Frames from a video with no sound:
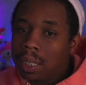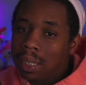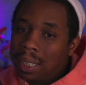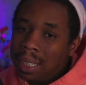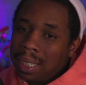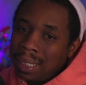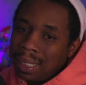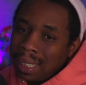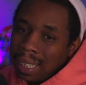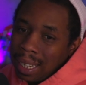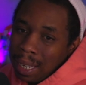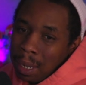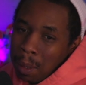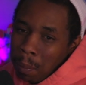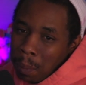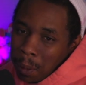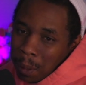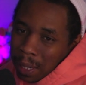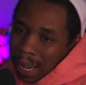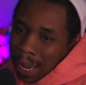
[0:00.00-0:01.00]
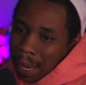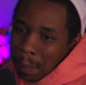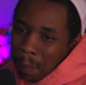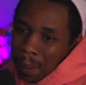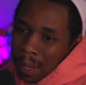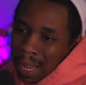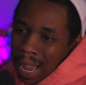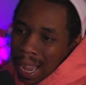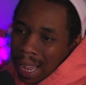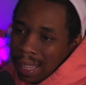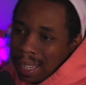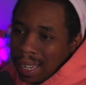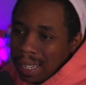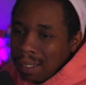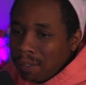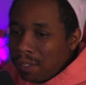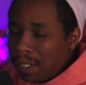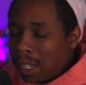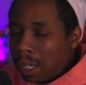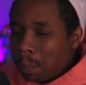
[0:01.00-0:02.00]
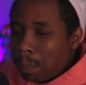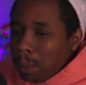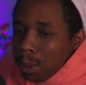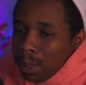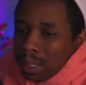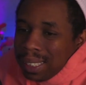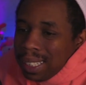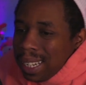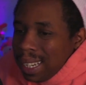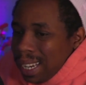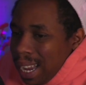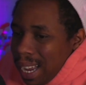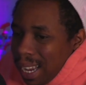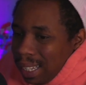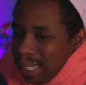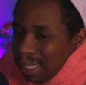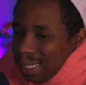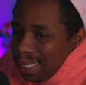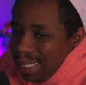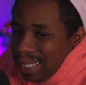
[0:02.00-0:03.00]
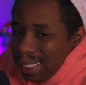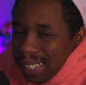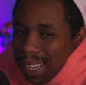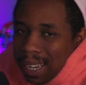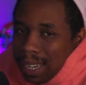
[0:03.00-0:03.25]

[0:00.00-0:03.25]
is an input API that developers, they don't